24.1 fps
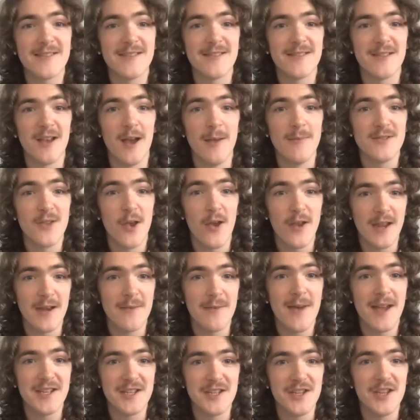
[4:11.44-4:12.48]
of times, so I can
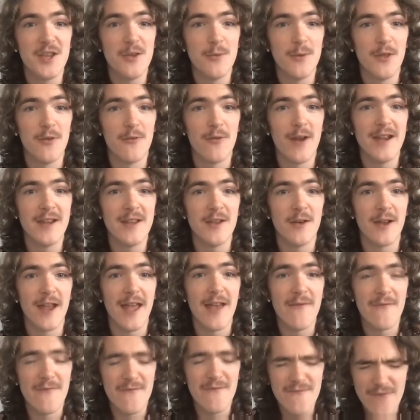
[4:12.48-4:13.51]
imagine you with the radio on
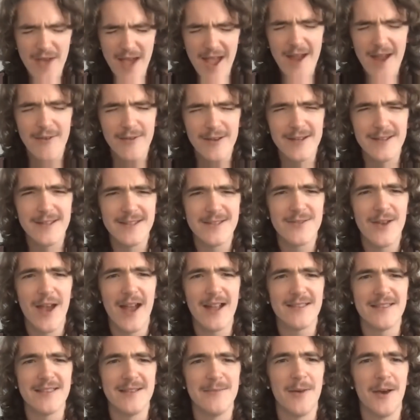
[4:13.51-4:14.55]
getting very
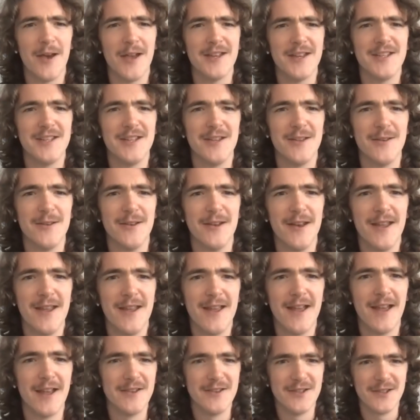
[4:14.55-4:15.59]
distracted by a tune.
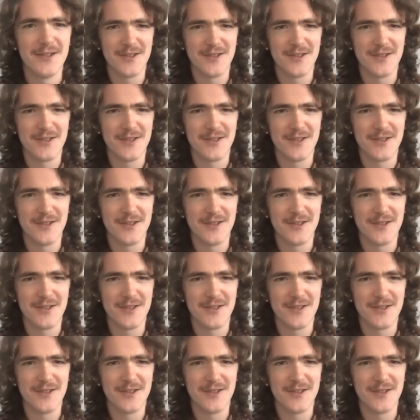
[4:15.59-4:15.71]
And just